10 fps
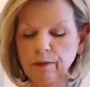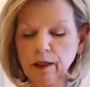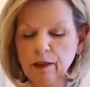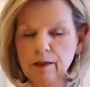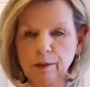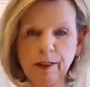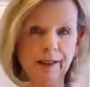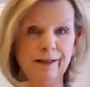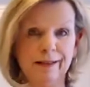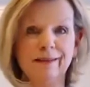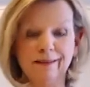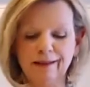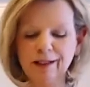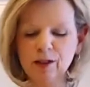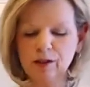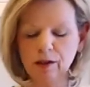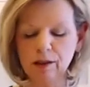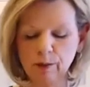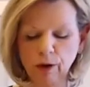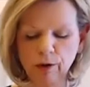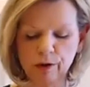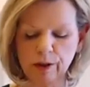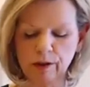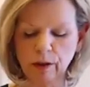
some of this produce that's